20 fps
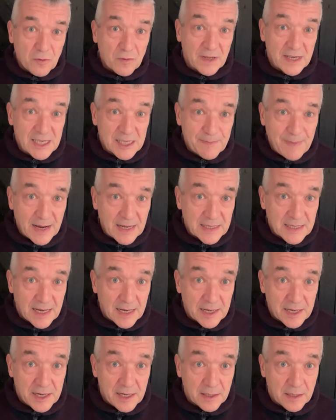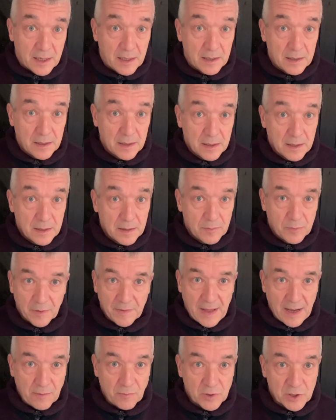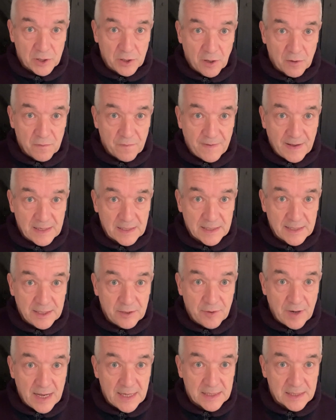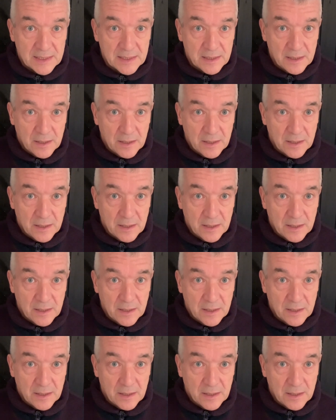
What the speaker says: spectacular," but that was no fancy dress.